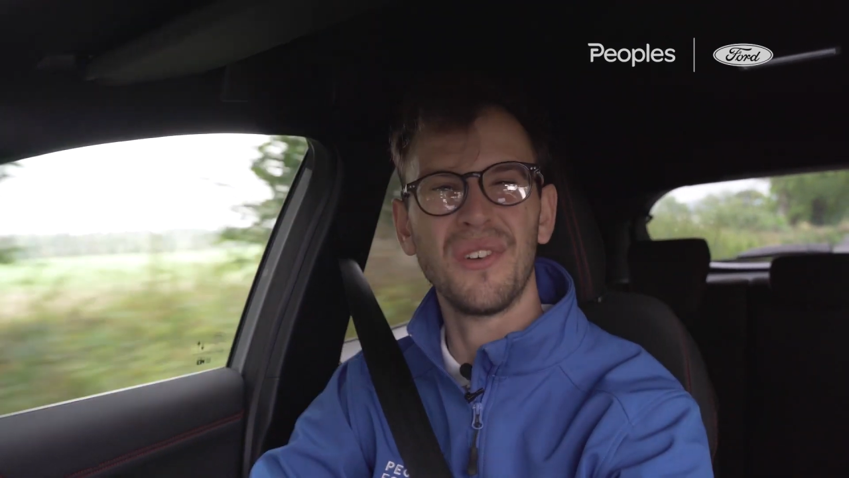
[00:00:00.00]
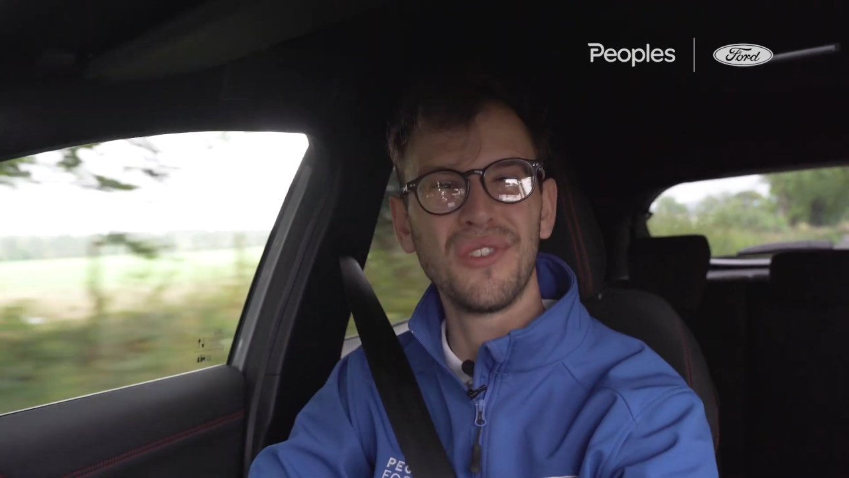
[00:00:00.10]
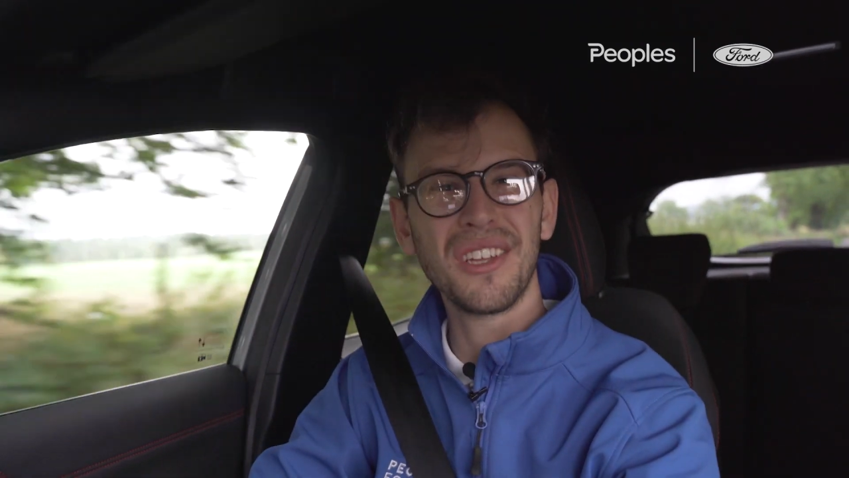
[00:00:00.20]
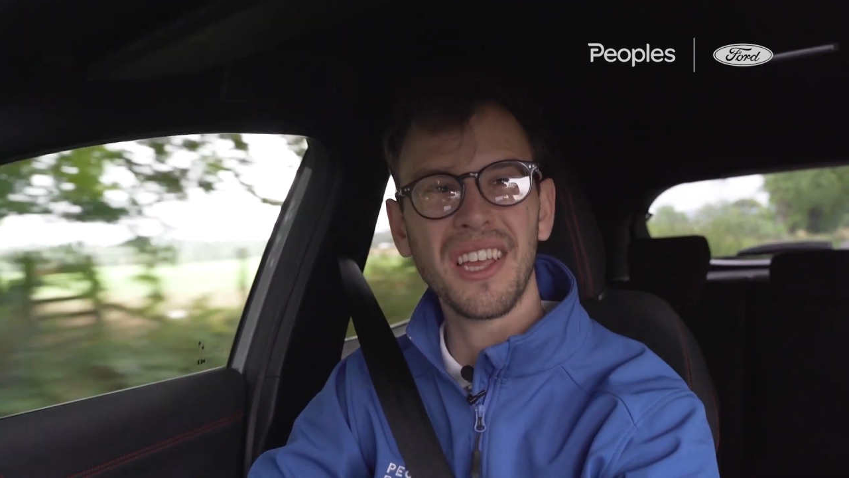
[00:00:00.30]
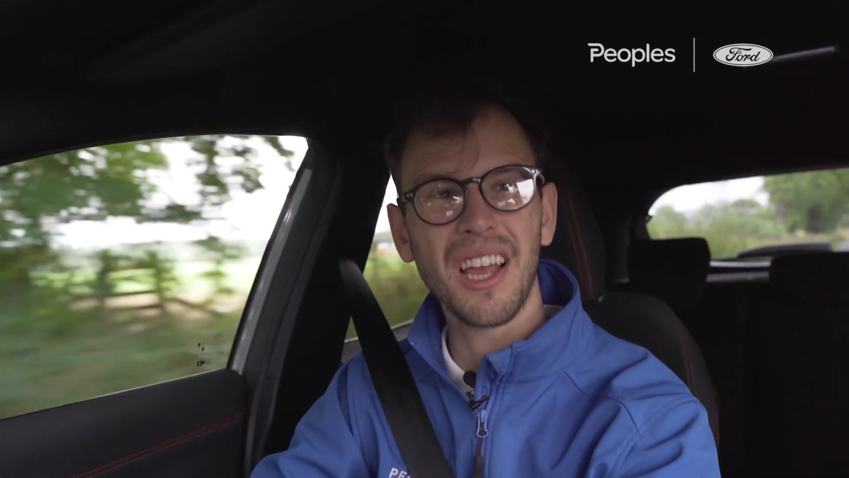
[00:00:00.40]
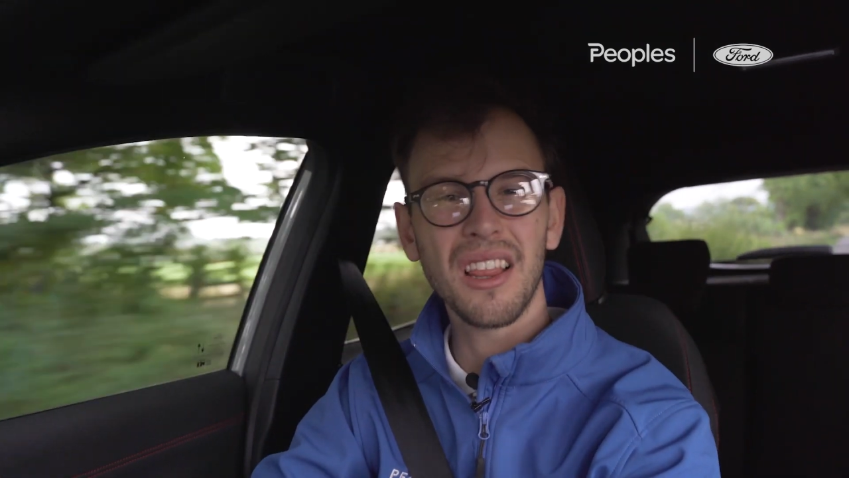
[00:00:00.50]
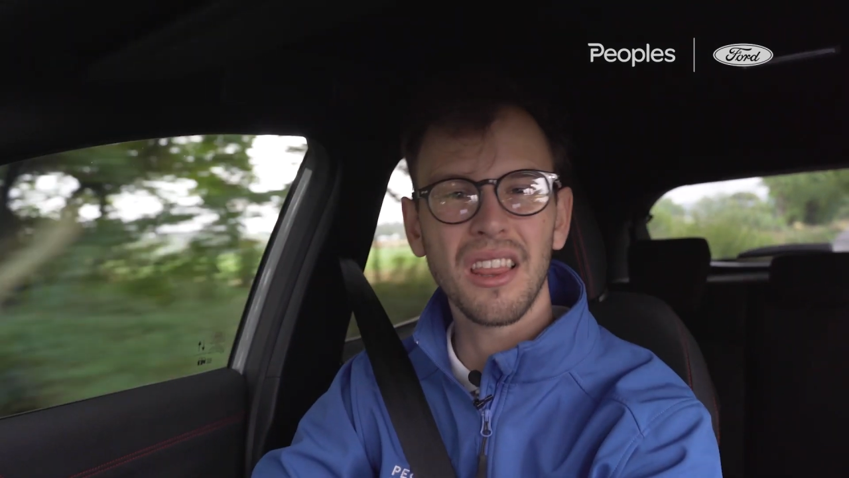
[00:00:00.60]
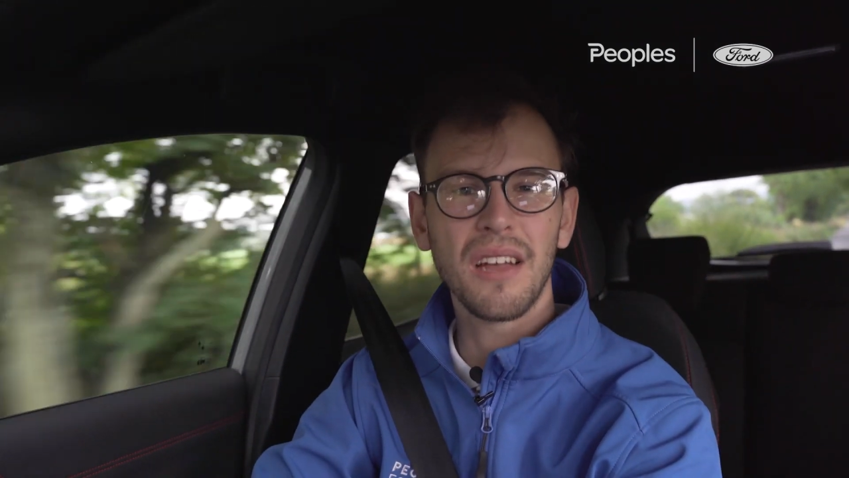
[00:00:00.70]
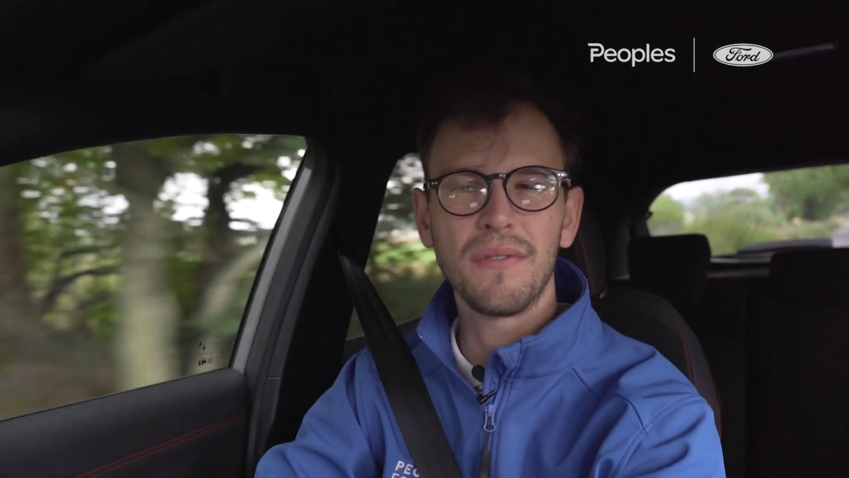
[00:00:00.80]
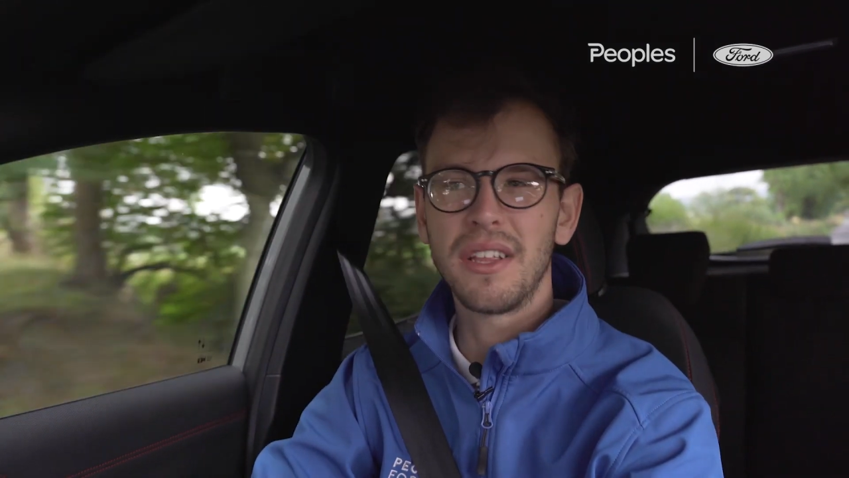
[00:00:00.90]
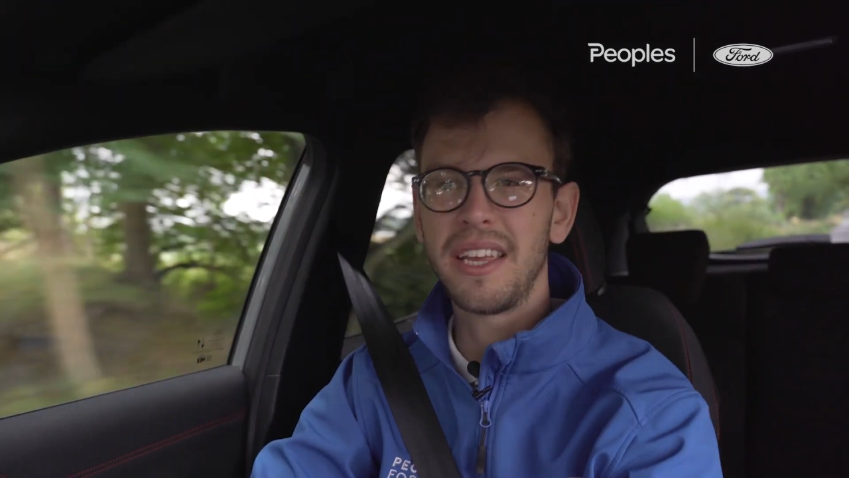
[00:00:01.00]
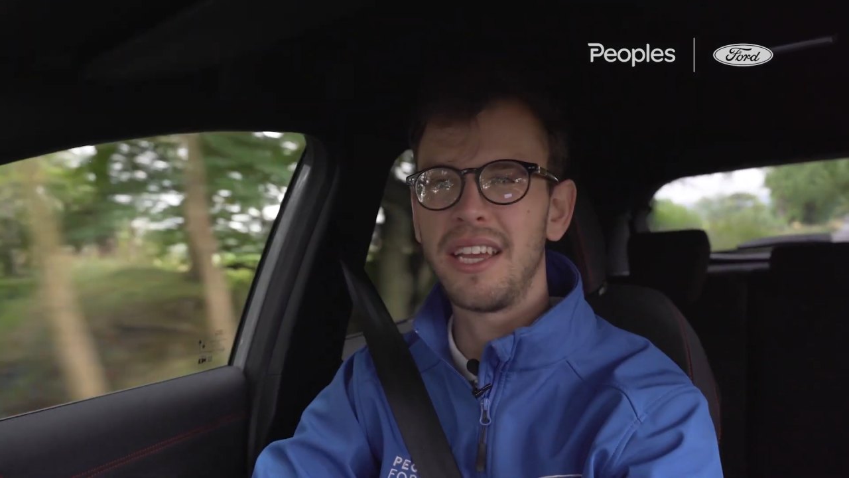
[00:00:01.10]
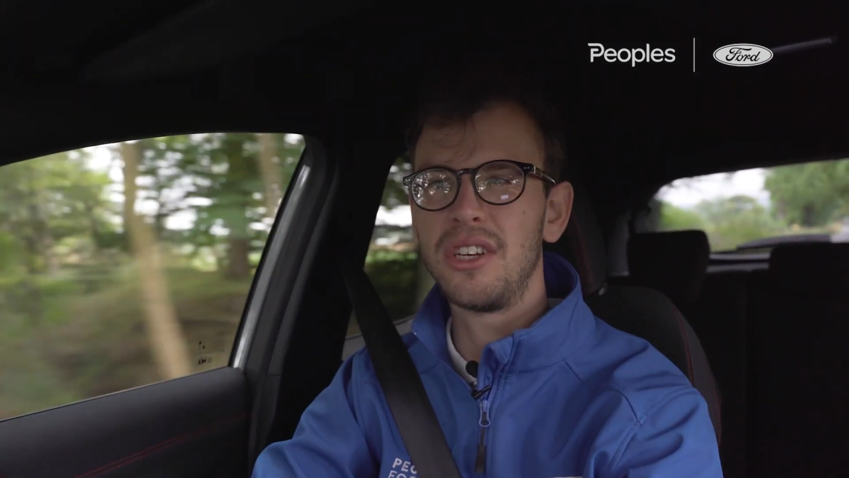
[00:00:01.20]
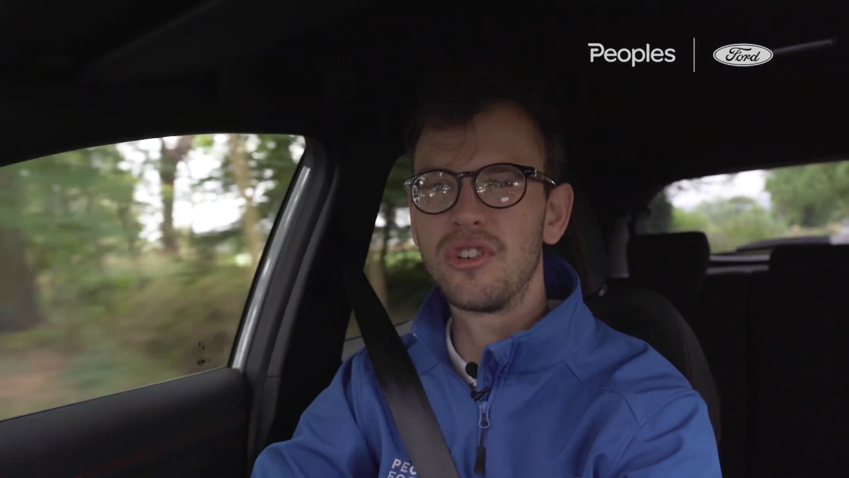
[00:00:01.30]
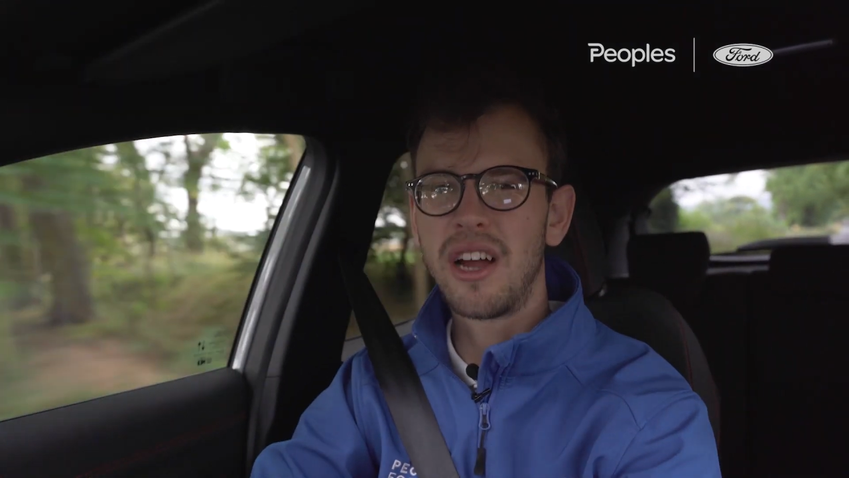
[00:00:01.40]
really lovely
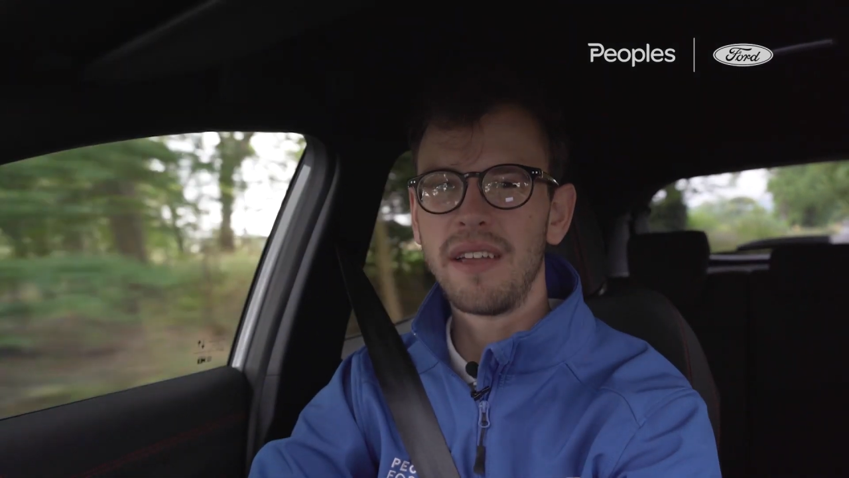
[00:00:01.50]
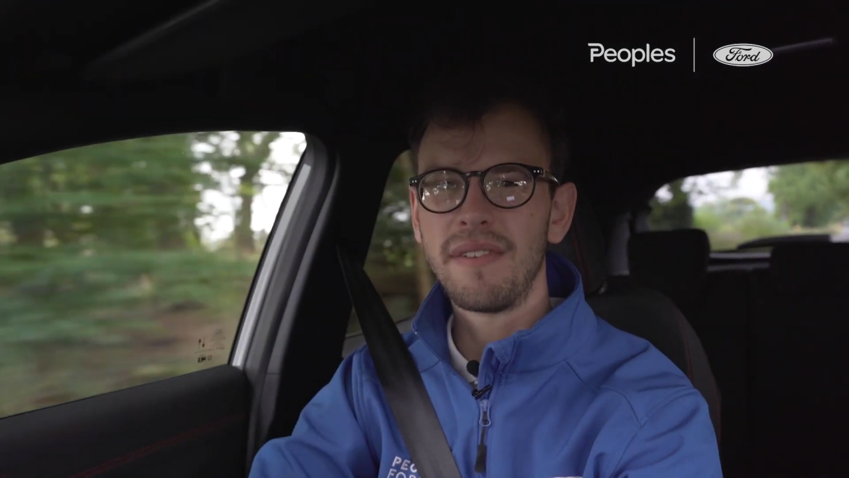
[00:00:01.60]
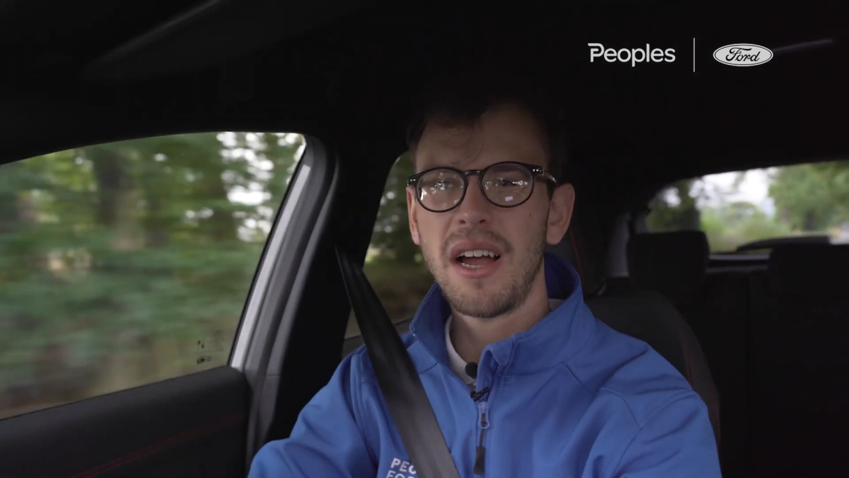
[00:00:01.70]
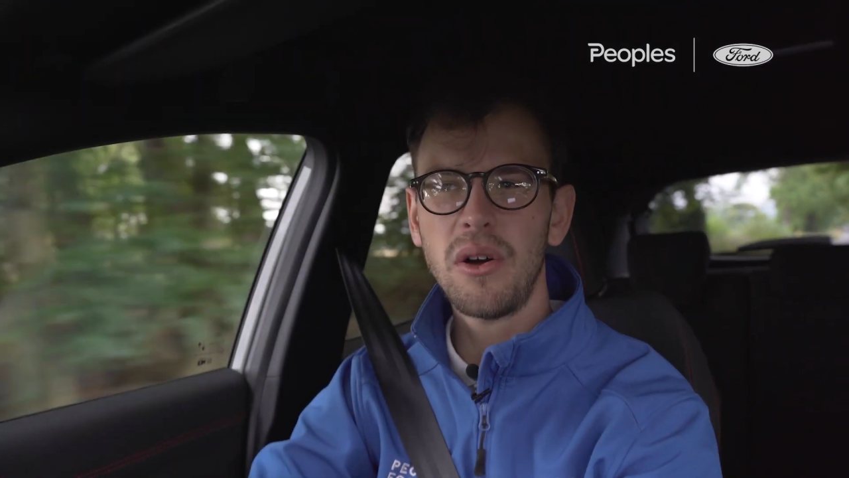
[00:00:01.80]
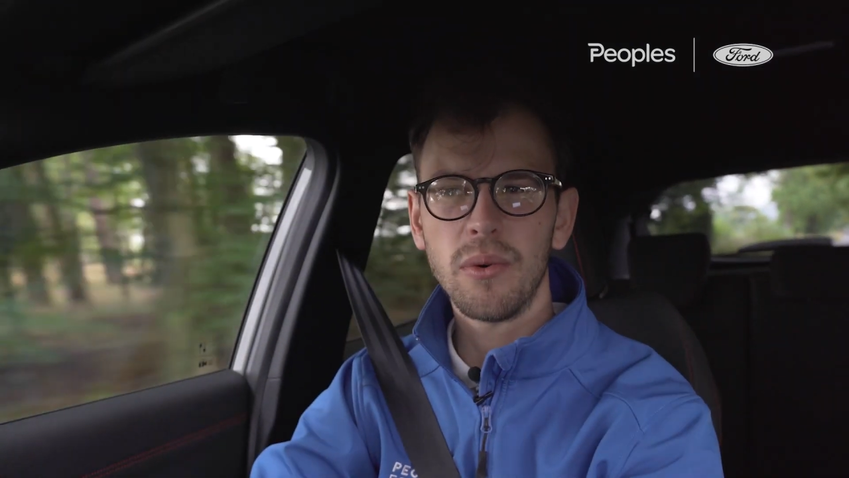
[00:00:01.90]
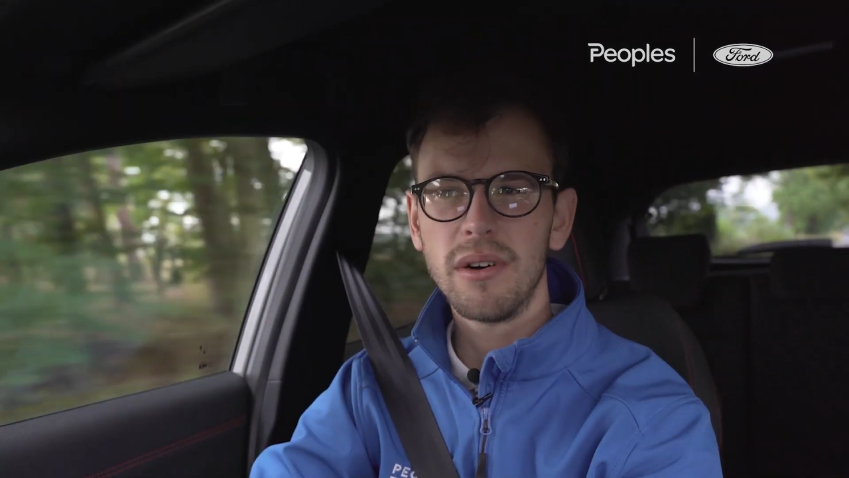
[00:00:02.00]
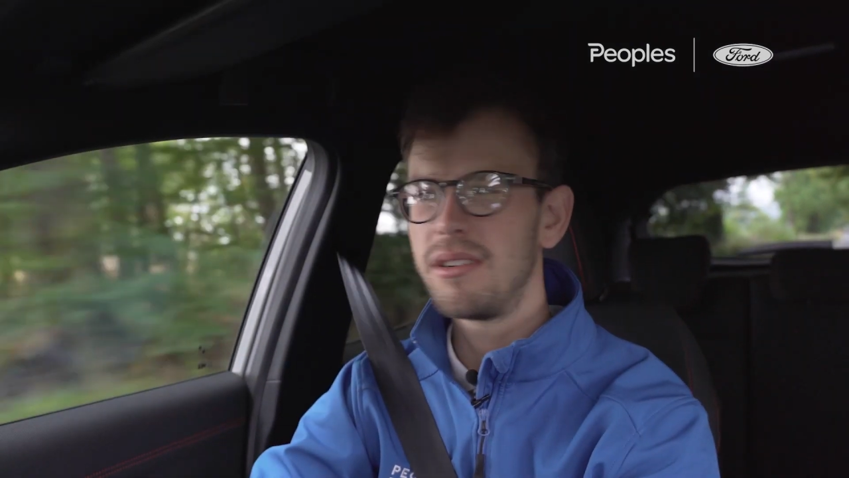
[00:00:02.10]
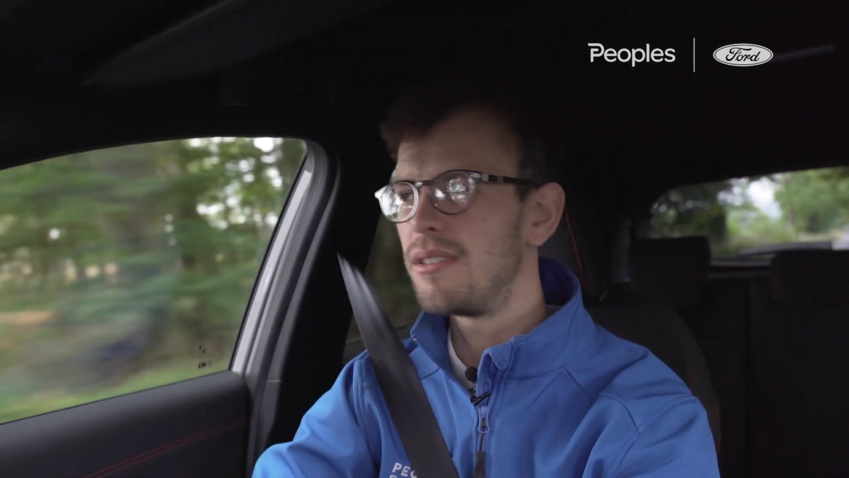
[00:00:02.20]
drive out.